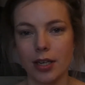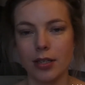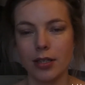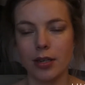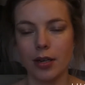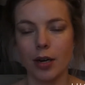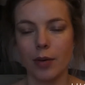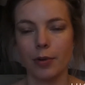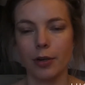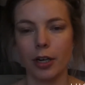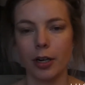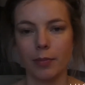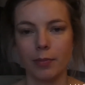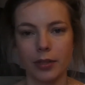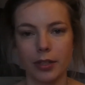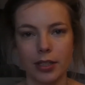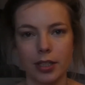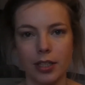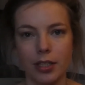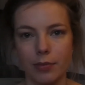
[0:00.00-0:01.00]
So I'll put
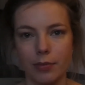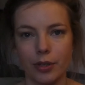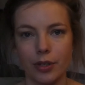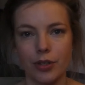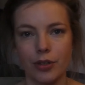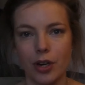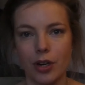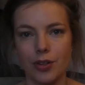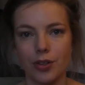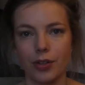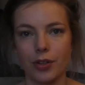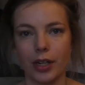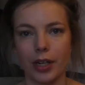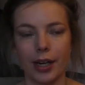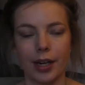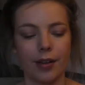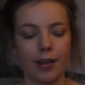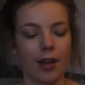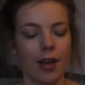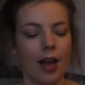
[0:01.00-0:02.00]
tinted moisturiser
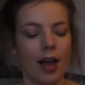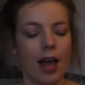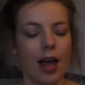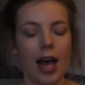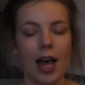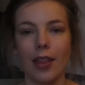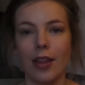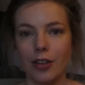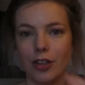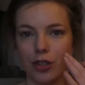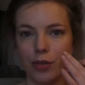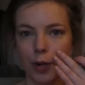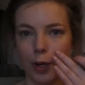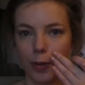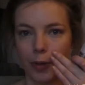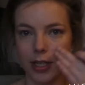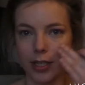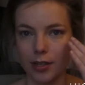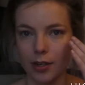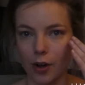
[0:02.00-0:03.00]
underneath and then just pop
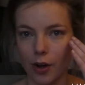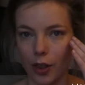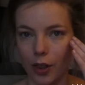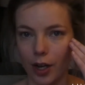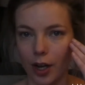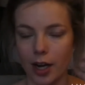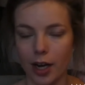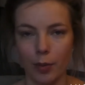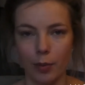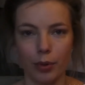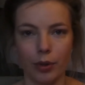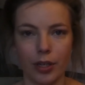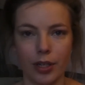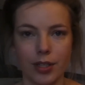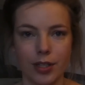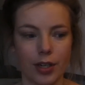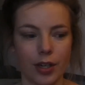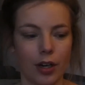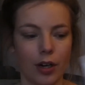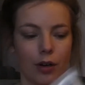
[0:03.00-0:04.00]
this on the high
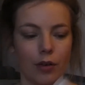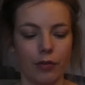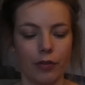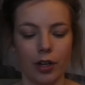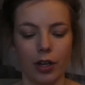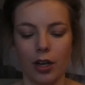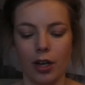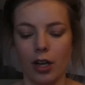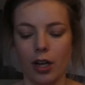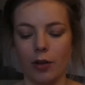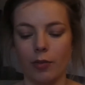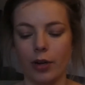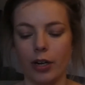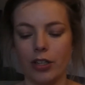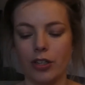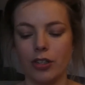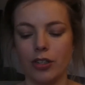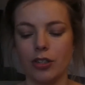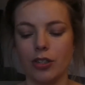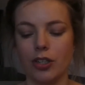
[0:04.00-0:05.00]
points of my
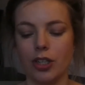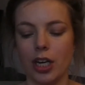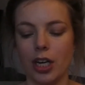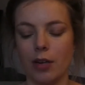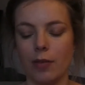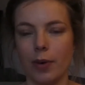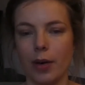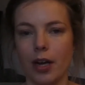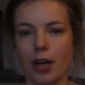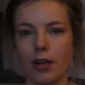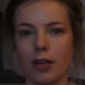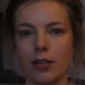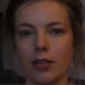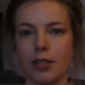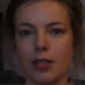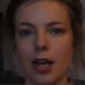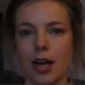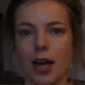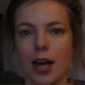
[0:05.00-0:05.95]
cheekbones,